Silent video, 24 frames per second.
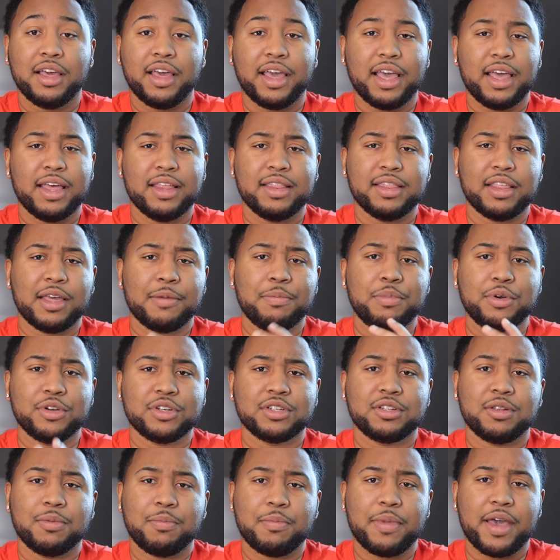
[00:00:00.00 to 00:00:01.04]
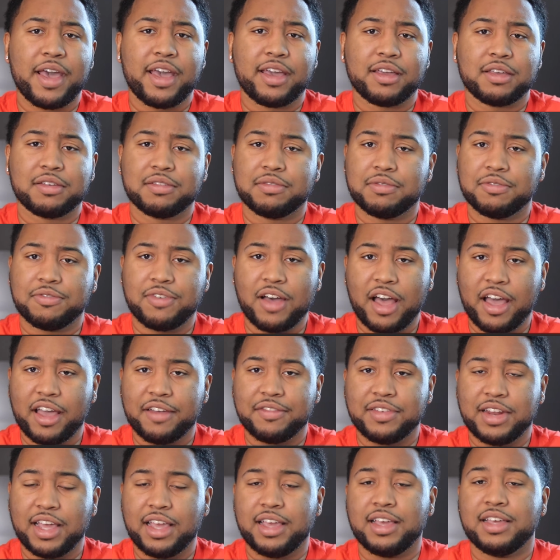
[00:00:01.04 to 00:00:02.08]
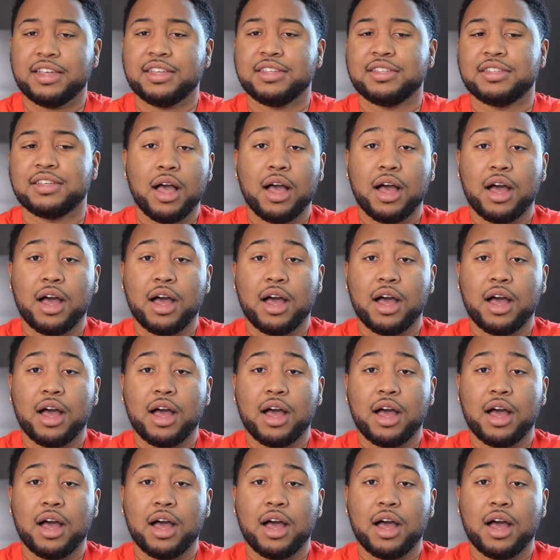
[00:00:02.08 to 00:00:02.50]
and they pushed them back 5 days.